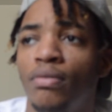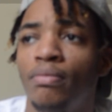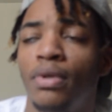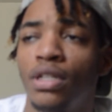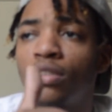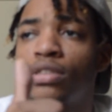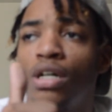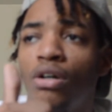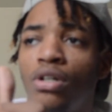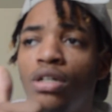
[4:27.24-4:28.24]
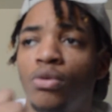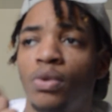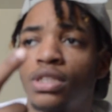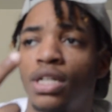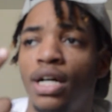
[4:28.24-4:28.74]
Minnesota,
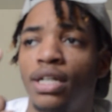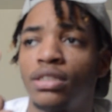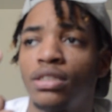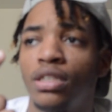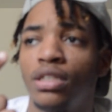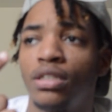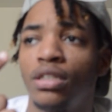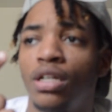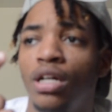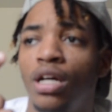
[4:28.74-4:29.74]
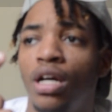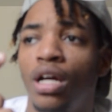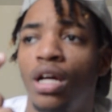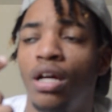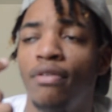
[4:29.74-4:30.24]
Wisconsin,
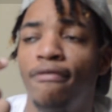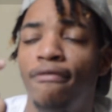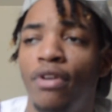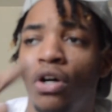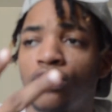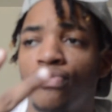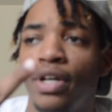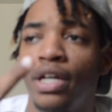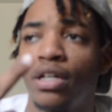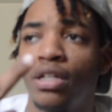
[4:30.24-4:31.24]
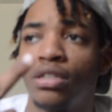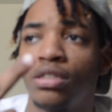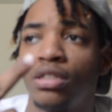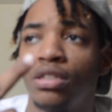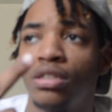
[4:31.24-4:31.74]
Las
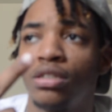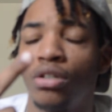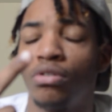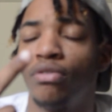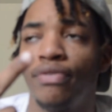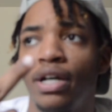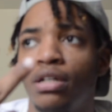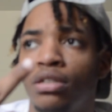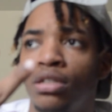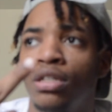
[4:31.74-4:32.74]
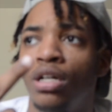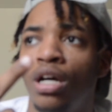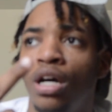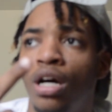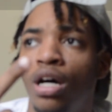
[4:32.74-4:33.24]
Vegas, so Nevada.
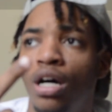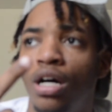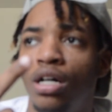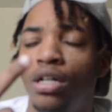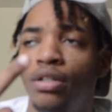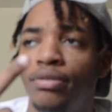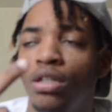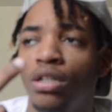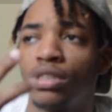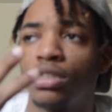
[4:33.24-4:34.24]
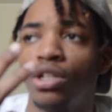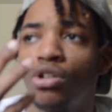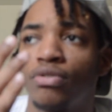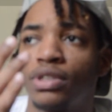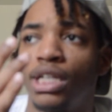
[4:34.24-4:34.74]
Did I say
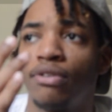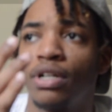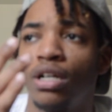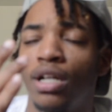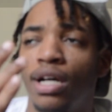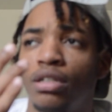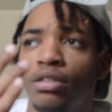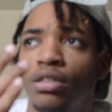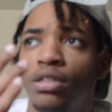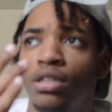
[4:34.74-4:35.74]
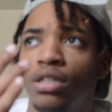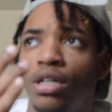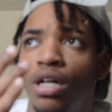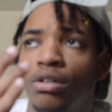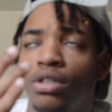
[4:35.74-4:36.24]
North and South Carolina?
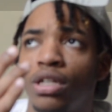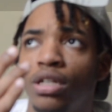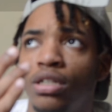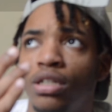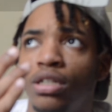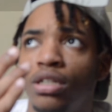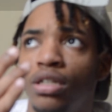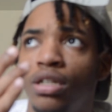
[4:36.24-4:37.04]
I don't think I did.